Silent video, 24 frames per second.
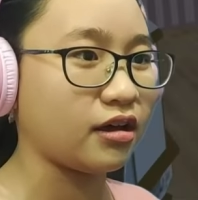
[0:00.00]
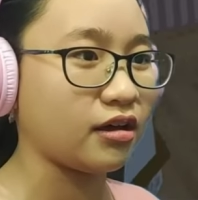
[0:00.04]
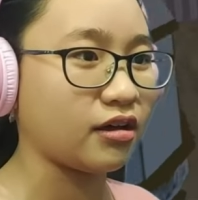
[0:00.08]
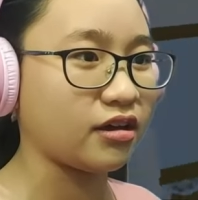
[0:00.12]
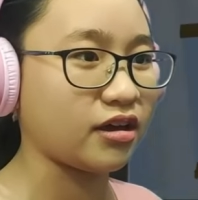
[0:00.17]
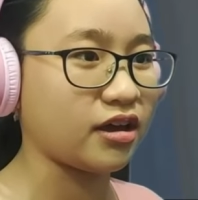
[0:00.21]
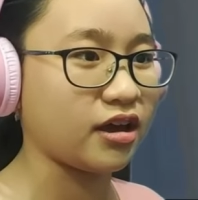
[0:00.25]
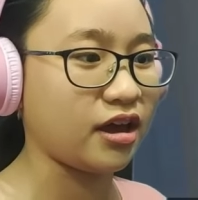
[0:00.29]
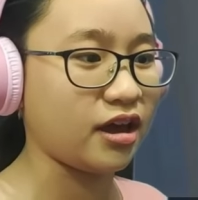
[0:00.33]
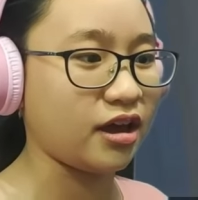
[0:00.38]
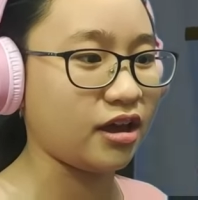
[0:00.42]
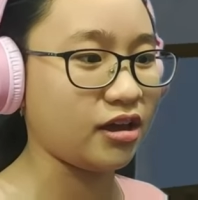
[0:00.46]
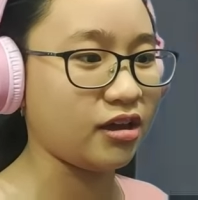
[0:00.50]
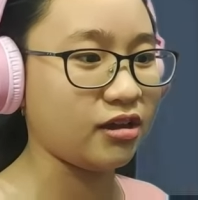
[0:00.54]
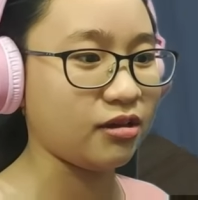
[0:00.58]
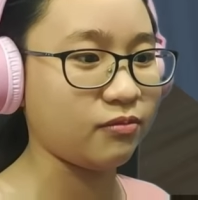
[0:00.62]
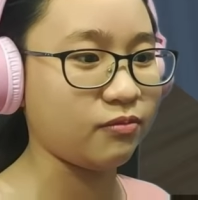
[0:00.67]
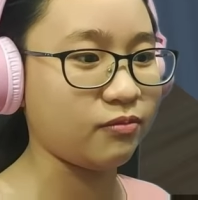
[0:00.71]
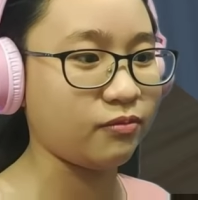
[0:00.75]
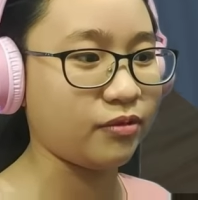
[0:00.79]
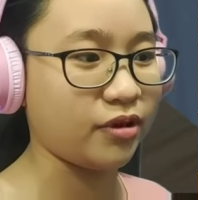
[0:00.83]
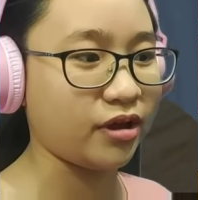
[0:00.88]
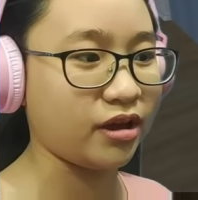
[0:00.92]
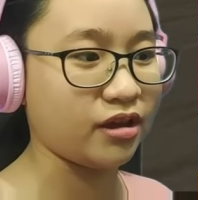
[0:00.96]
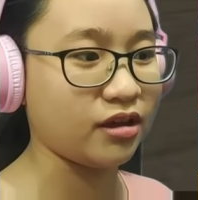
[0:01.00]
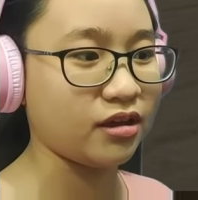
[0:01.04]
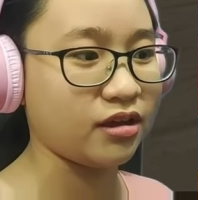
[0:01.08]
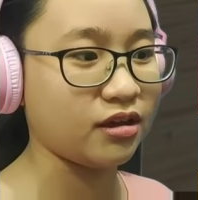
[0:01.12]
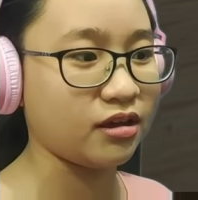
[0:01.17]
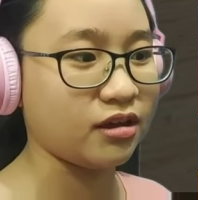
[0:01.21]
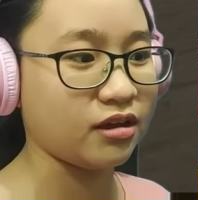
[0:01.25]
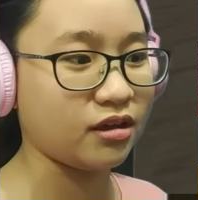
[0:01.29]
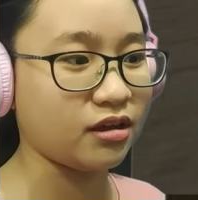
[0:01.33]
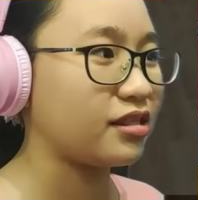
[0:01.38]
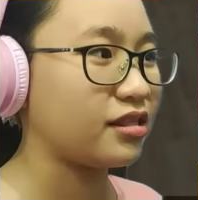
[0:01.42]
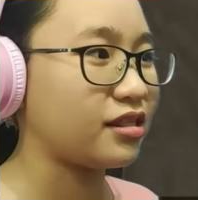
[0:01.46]
Okay, wait.
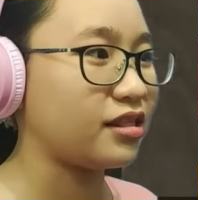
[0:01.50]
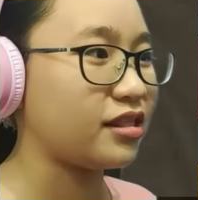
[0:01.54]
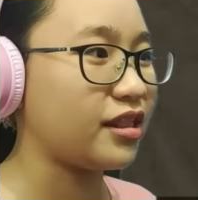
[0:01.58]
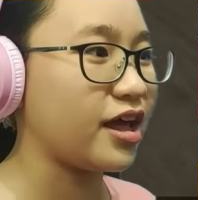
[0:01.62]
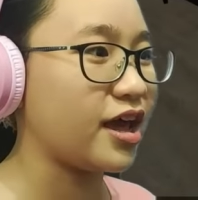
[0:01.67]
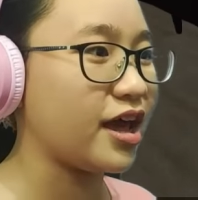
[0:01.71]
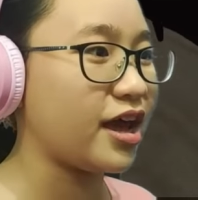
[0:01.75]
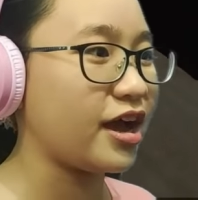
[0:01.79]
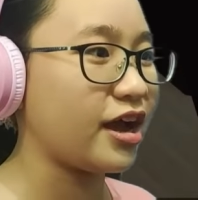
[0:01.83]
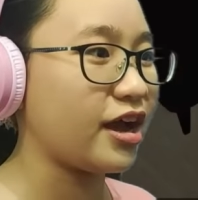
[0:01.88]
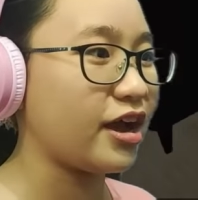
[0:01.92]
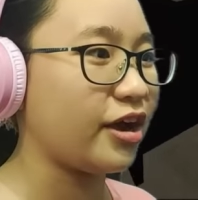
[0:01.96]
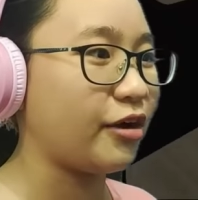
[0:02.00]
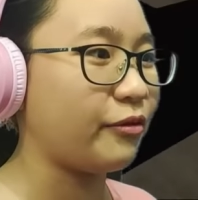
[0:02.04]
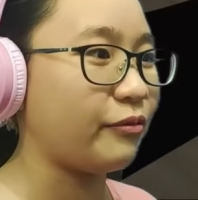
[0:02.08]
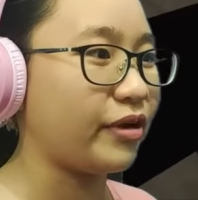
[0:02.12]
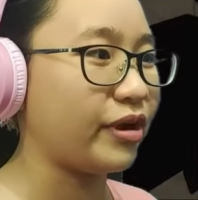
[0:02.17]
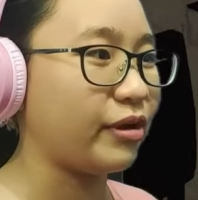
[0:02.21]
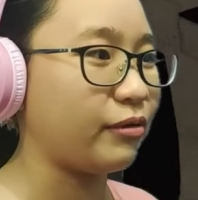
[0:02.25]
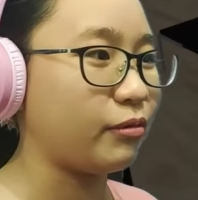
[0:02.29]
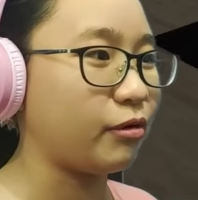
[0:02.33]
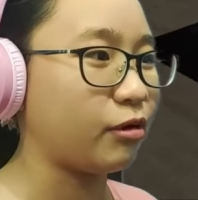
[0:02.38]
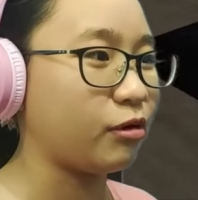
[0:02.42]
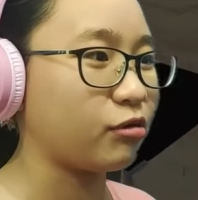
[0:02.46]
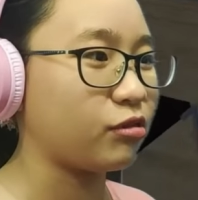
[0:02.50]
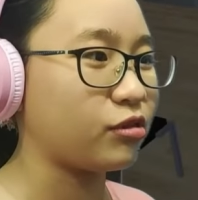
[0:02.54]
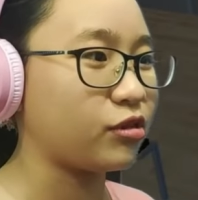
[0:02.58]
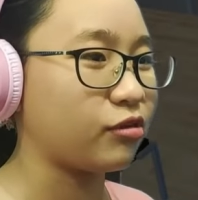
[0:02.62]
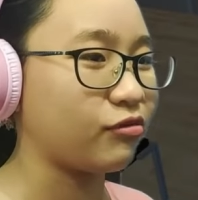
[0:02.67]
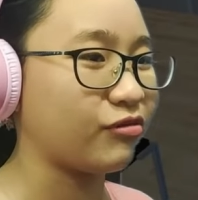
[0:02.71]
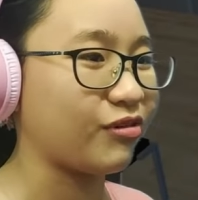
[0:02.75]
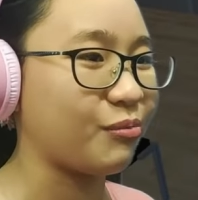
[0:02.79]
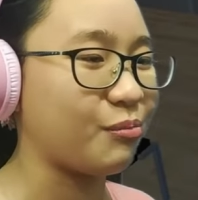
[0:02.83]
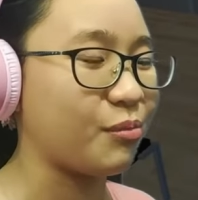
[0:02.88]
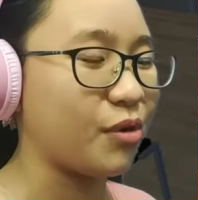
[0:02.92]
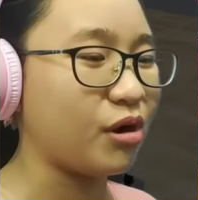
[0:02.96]
There. Wait, where's
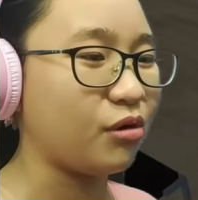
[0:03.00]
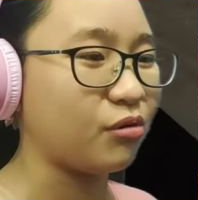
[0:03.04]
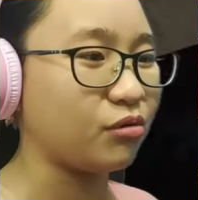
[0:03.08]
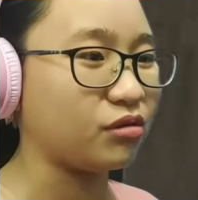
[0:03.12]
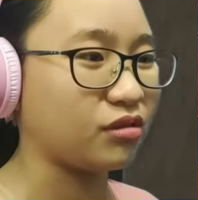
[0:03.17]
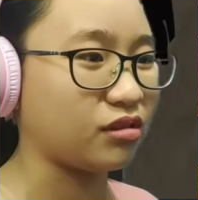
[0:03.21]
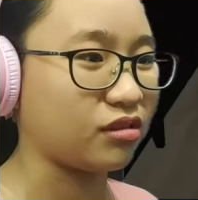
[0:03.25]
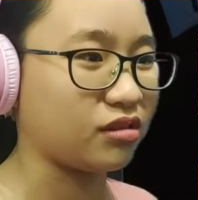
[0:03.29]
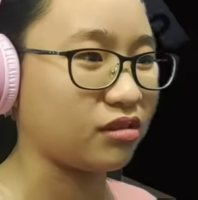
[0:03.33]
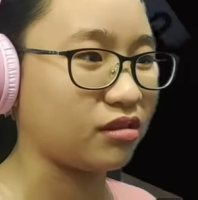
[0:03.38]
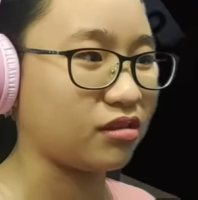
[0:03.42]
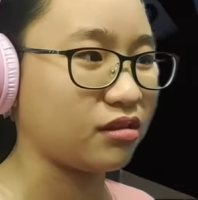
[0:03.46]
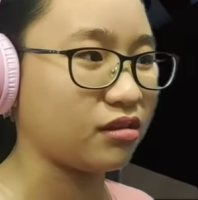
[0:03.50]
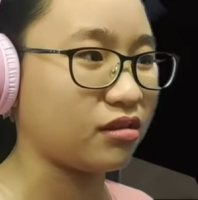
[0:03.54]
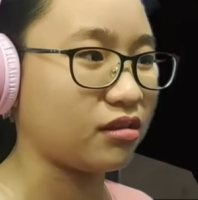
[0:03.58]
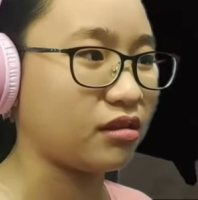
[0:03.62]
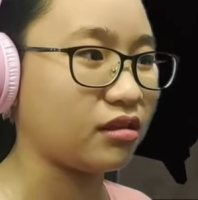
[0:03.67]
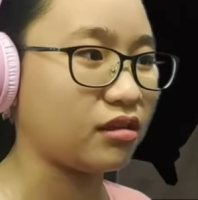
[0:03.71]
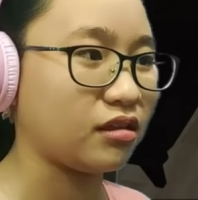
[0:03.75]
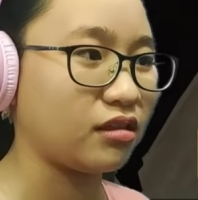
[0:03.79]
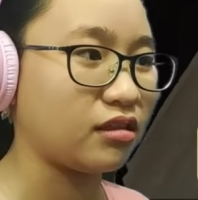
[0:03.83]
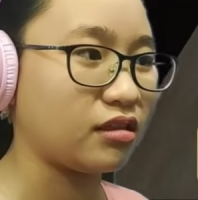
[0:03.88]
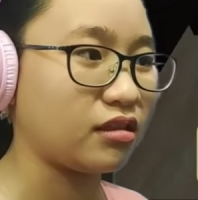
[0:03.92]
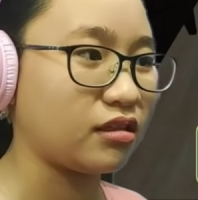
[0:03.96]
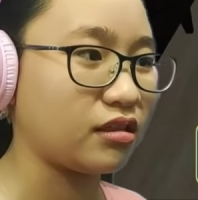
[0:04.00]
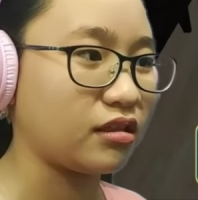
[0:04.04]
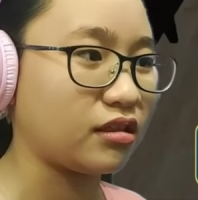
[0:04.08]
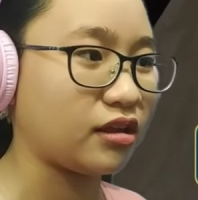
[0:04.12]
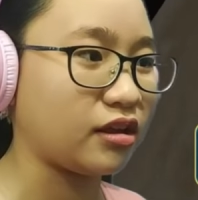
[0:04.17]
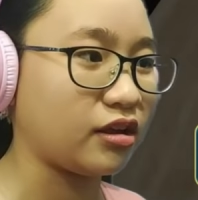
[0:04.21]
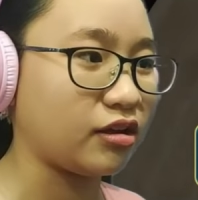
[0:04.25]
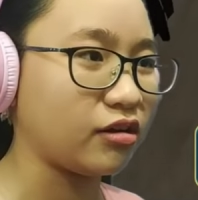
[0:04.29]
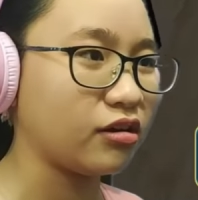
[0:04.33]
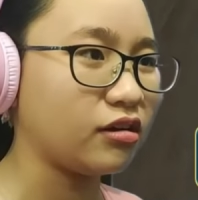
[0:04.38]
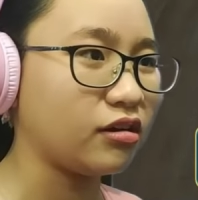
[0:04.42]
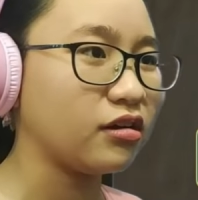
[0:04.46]
the remote? It's
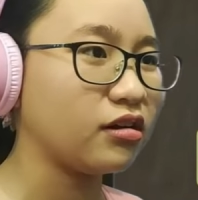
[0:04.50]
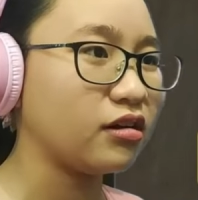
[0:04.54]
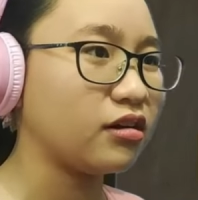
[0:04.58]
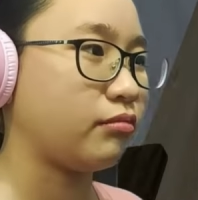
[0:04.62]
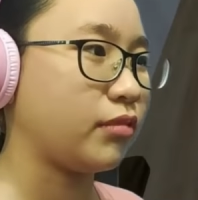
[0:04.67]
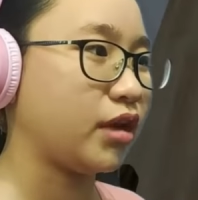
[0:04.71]
here?